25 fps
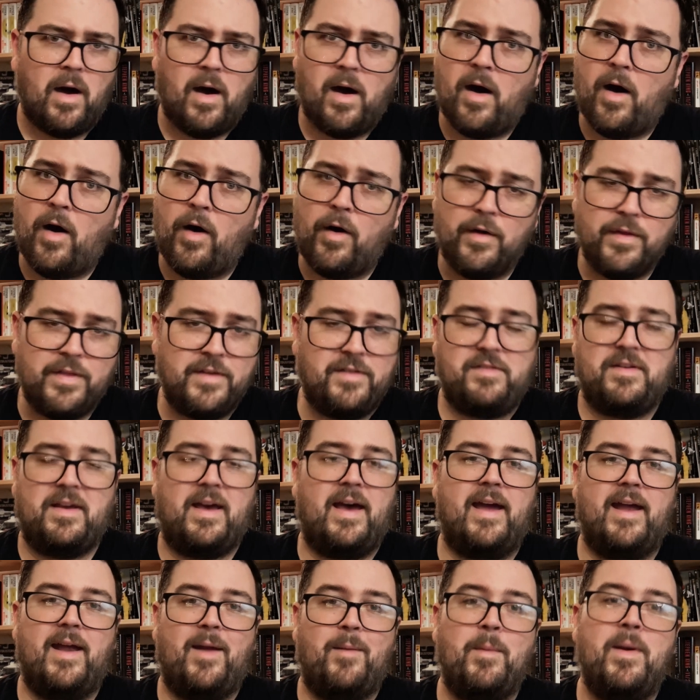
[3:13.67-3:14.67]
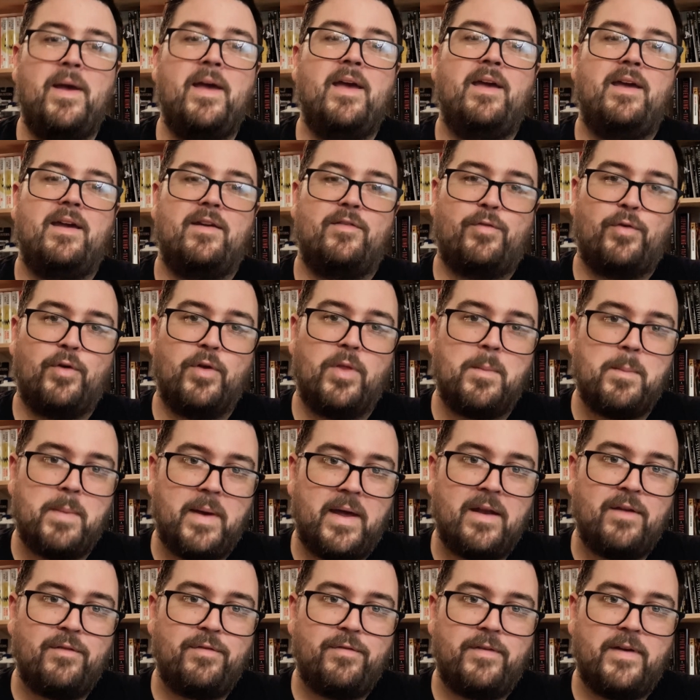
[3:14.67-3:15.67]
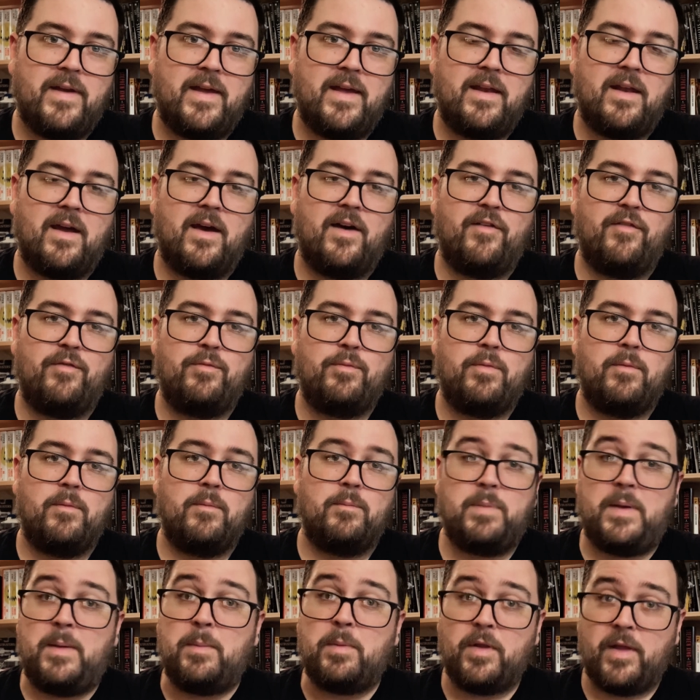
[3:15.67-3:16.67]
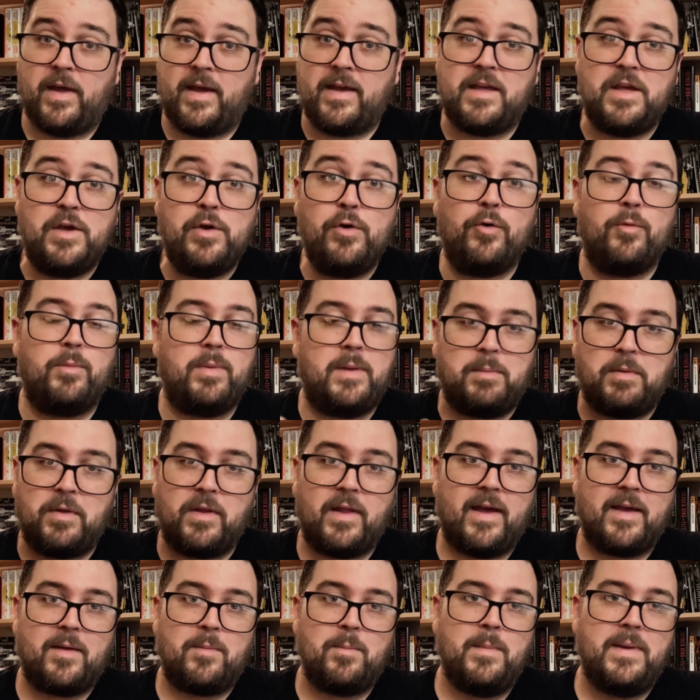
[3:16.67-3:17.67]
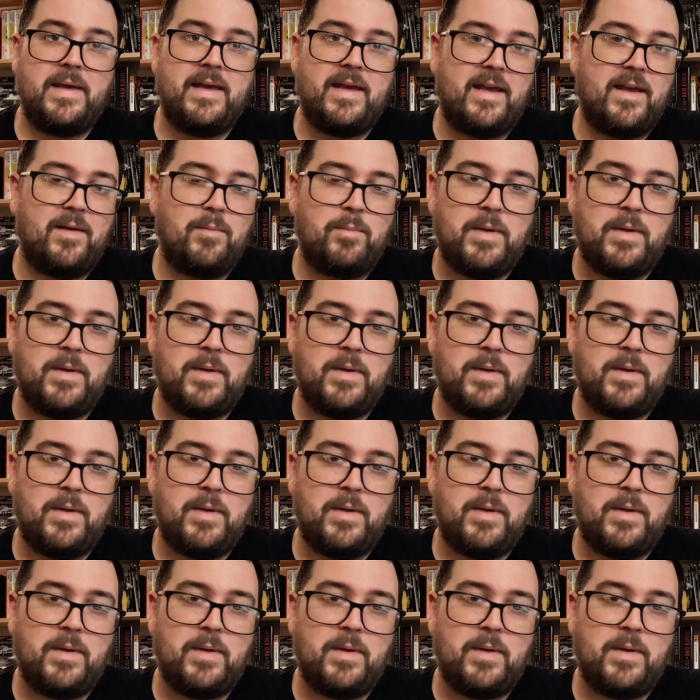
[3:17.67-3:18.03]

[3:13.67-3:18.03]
all the time for the benefit of people like you, people like me,